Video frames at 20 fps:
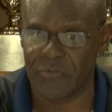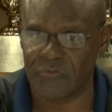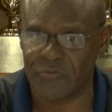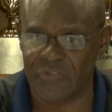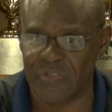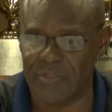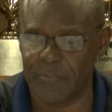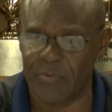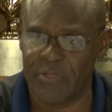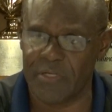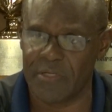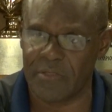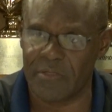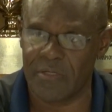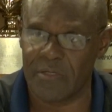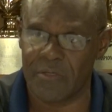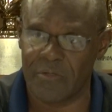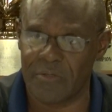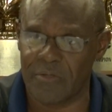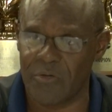Sleeping in
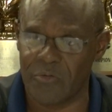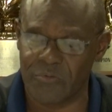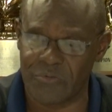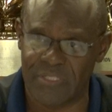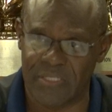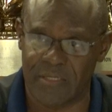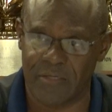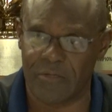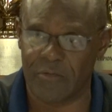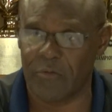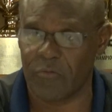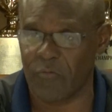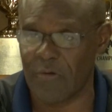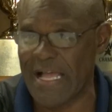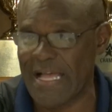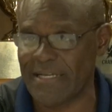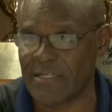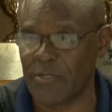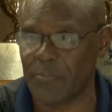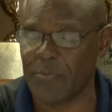a hotel,
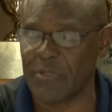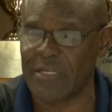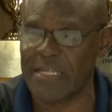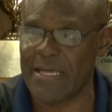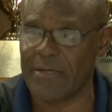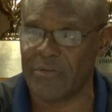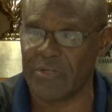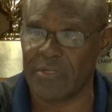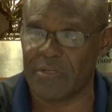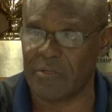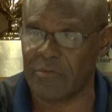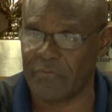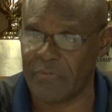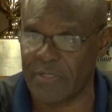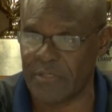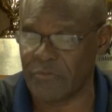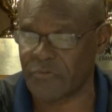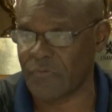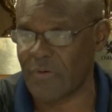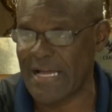riding up and down the elevators,